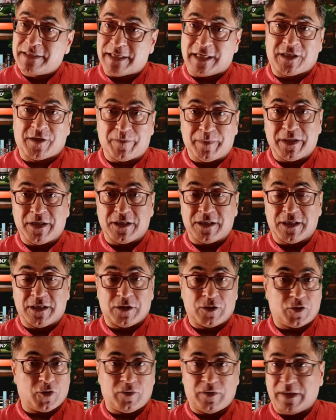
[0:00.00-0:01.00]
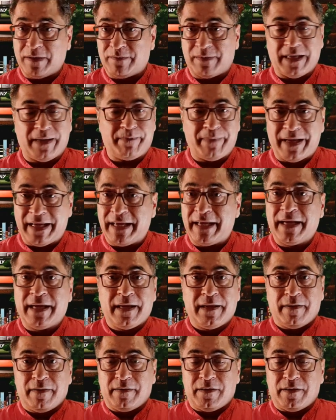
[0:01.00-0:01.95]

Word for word: such merger. So the